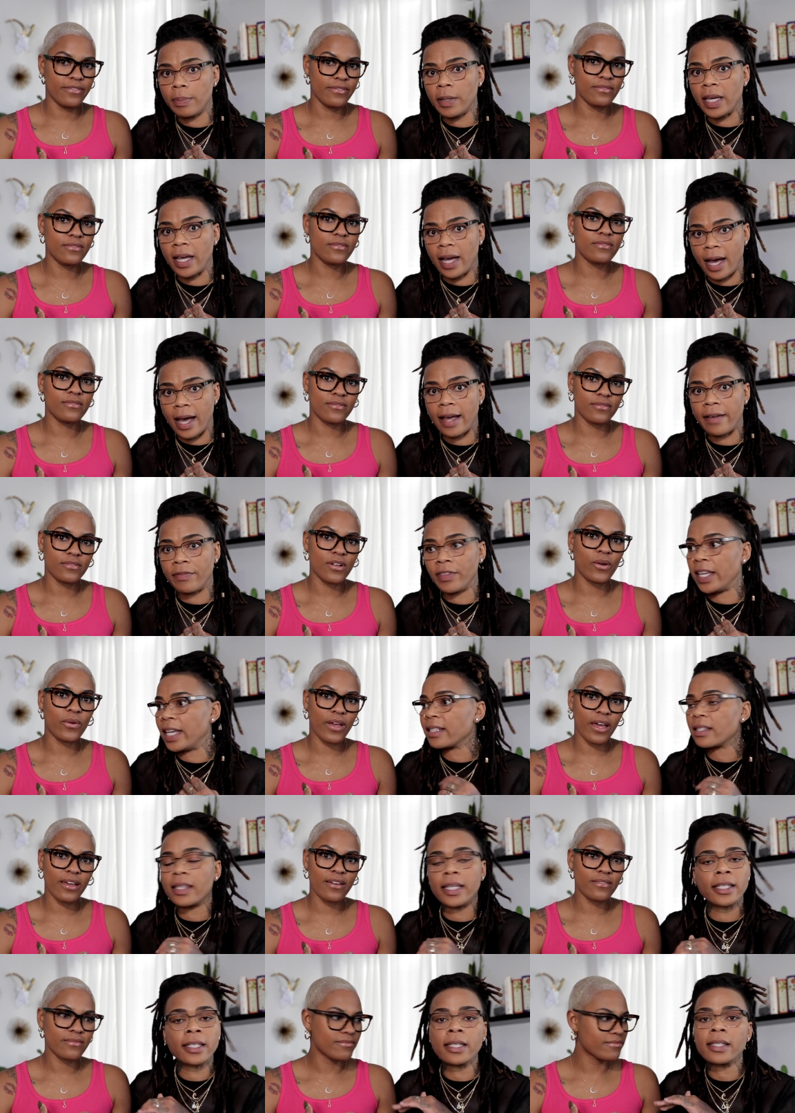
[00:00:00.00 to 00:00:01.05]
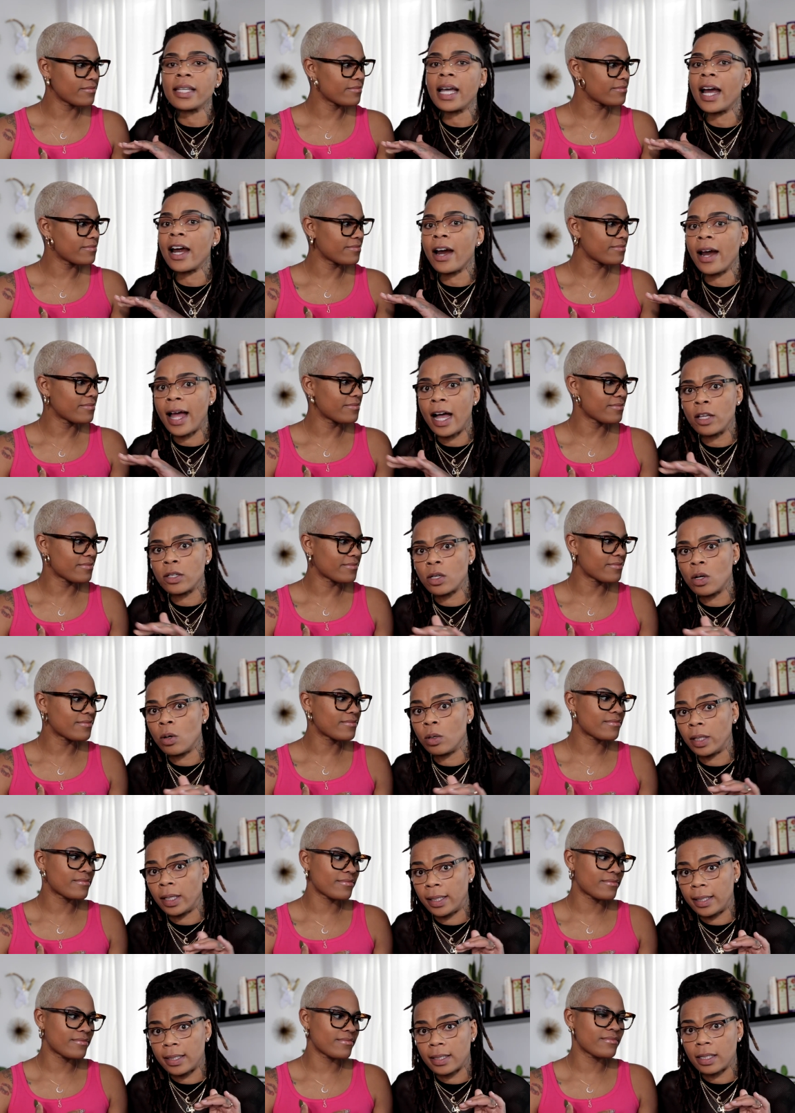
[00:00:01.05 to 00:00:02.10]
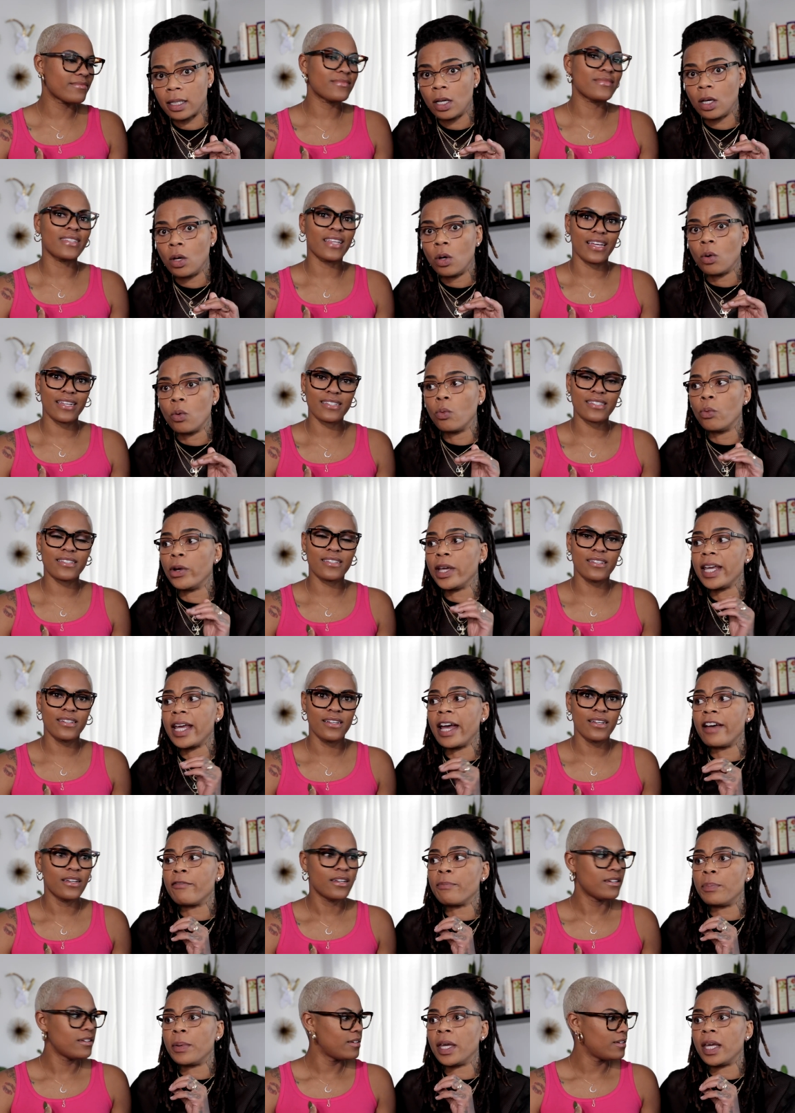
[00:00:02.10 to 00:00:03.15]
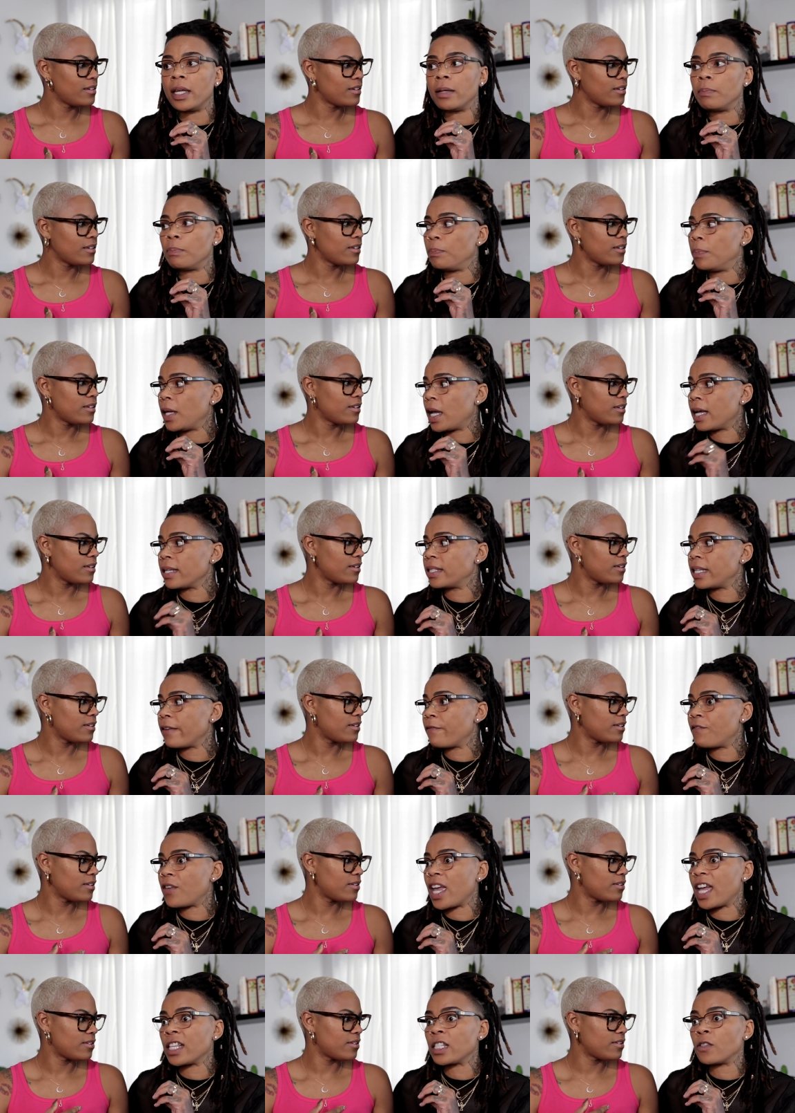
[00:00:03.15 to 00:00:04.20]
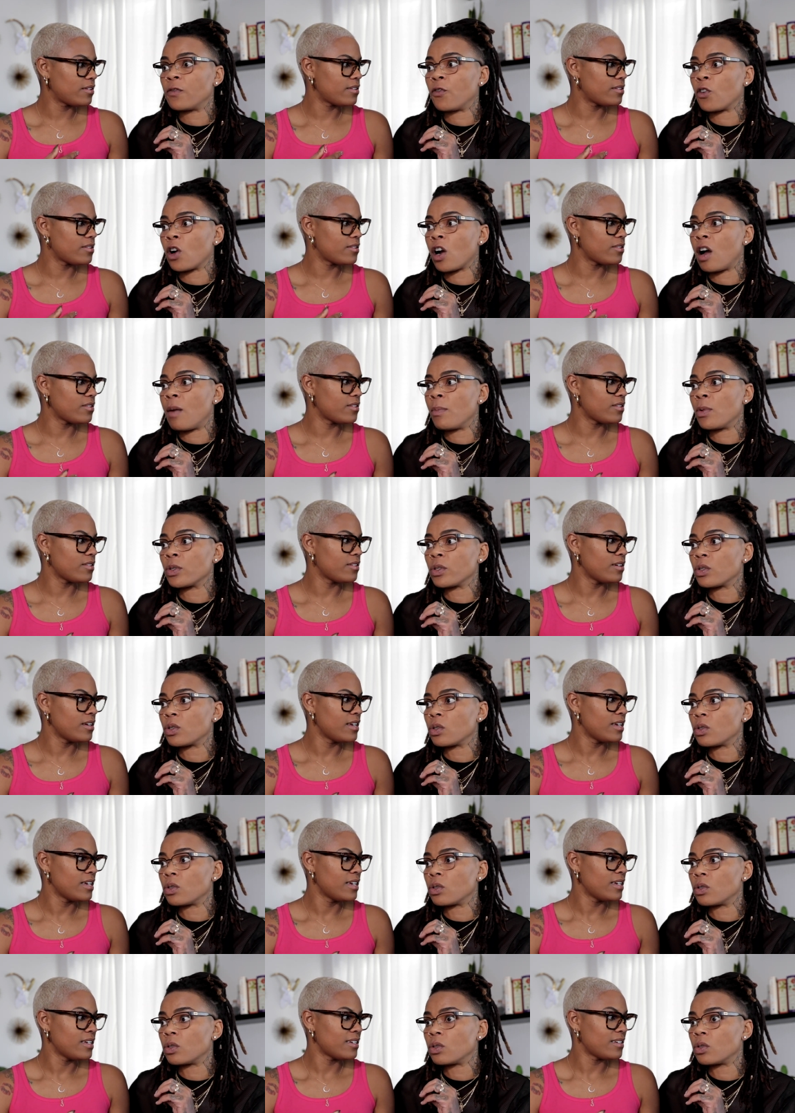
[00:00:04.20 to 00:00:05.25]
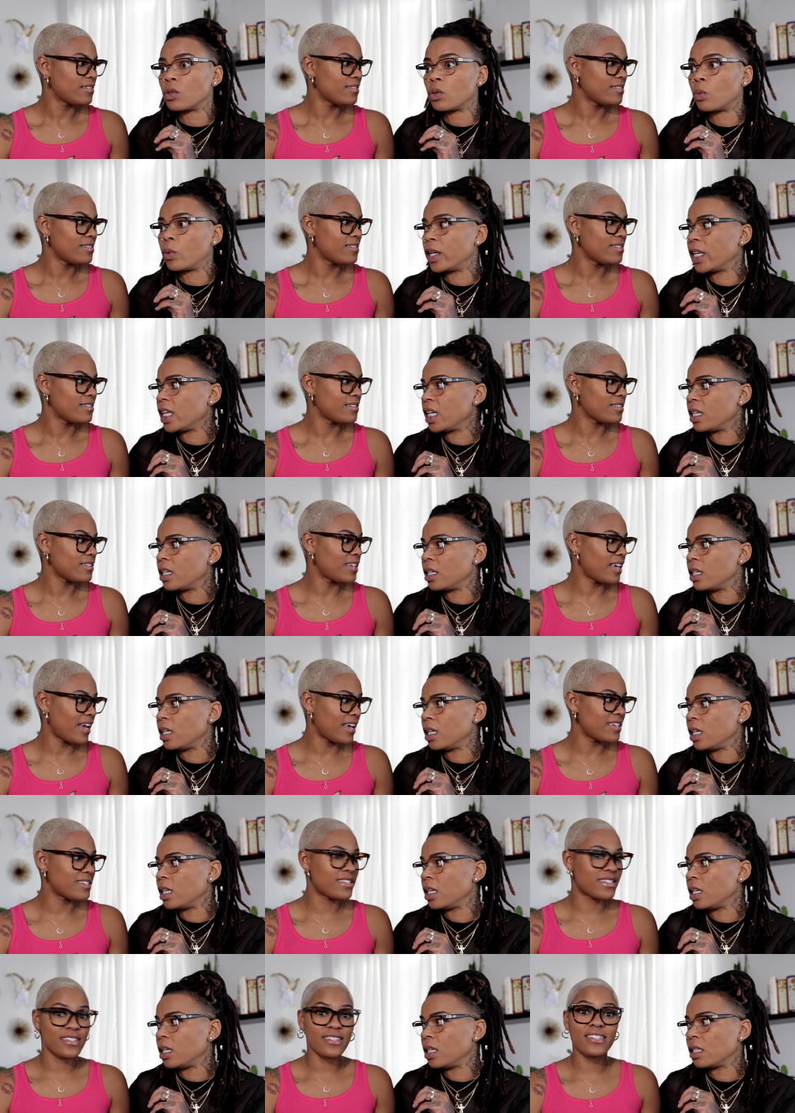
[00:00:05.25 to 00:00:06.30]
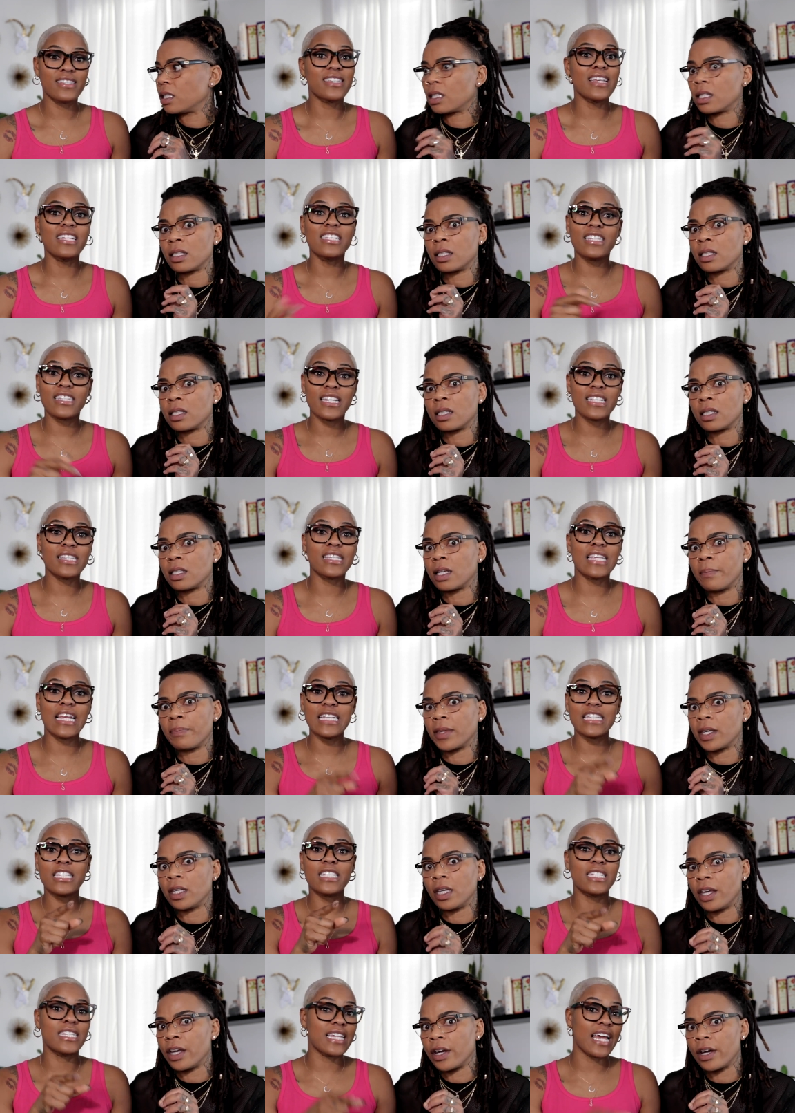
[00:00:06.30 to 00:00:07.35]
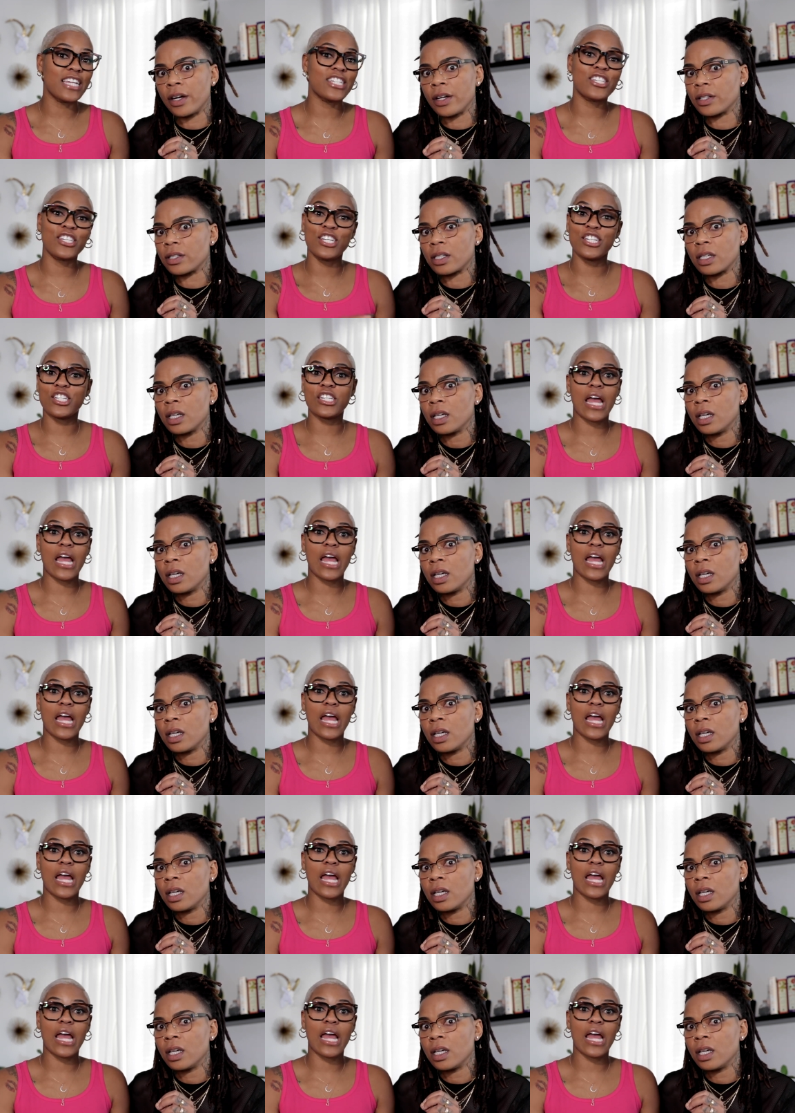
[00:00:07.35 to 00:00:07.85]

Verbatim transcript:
Speaker 1: BeyHive. Okay? Yes, this entire household is. Yes. We have been Beyonce fans for almost 20 yes since since years. destiny